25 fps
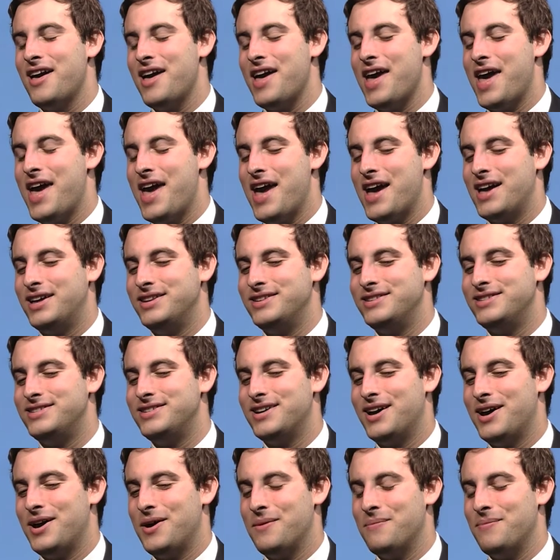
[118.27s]
And
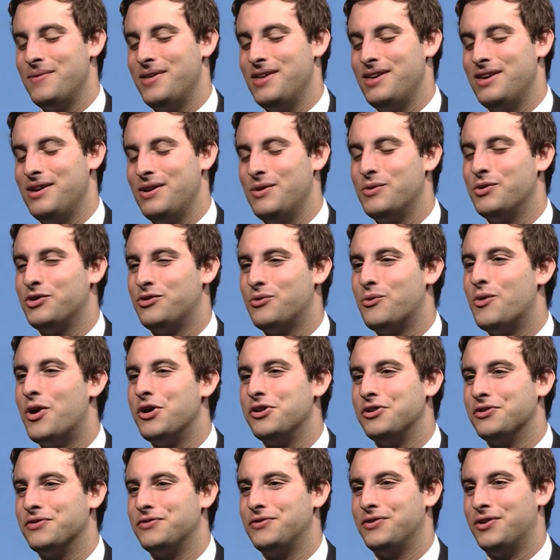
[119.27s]
it was
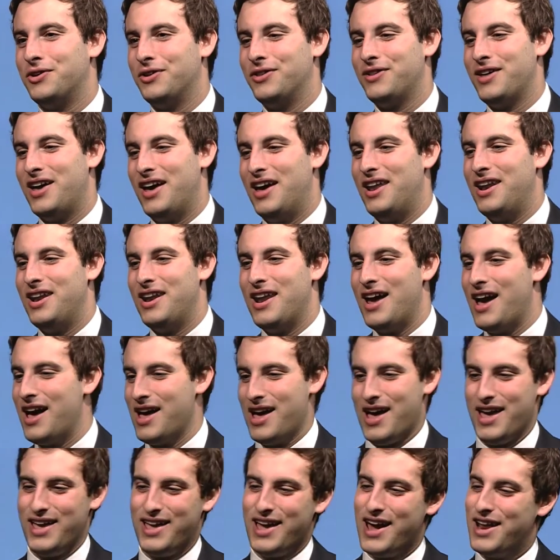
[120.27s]
wonderful that
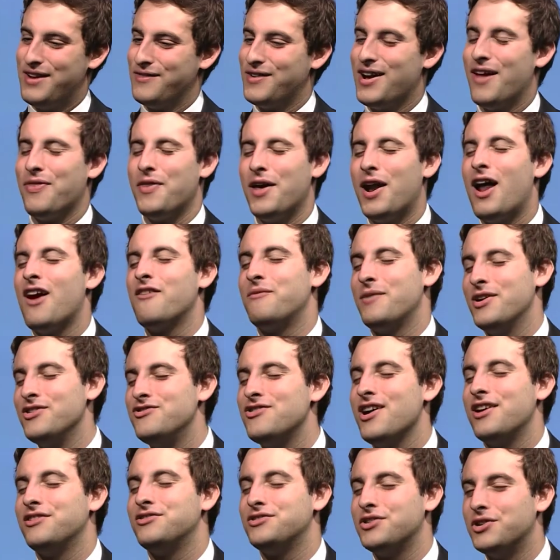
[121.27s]
I kind of got that off my
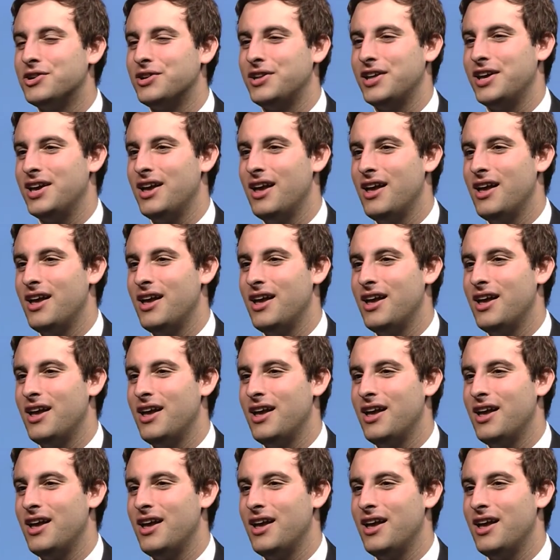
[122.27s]
chest early.